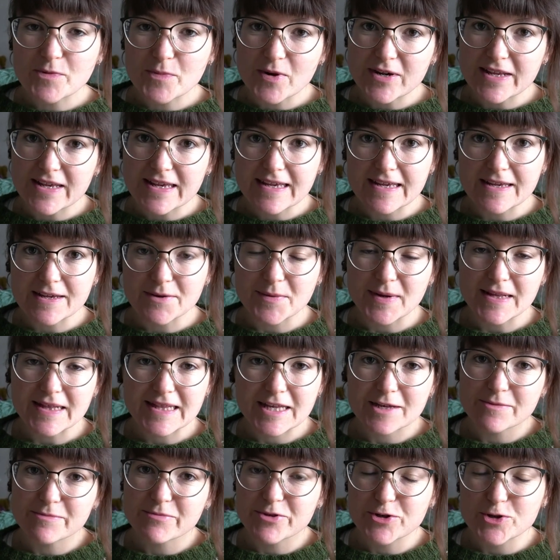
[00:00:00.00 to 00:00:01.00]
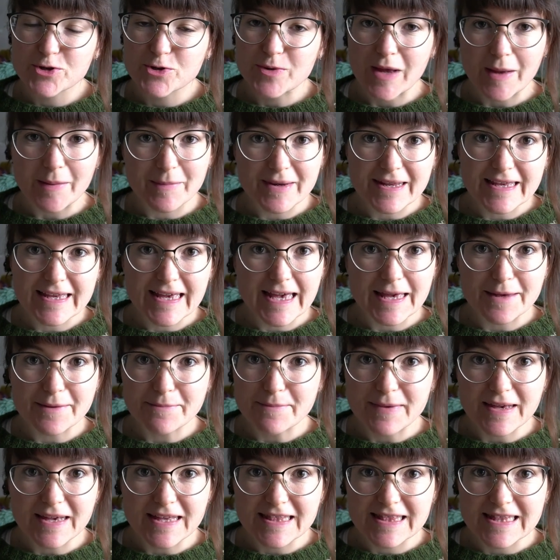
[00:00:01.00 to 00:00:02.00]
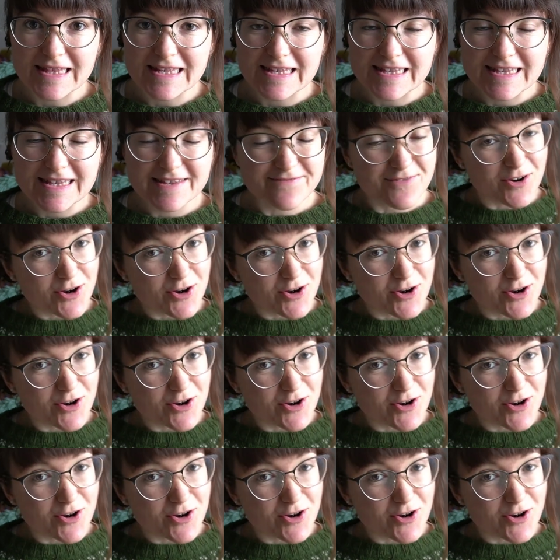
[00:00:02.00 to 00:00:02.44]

everybody, welcome to Emily Kate Made This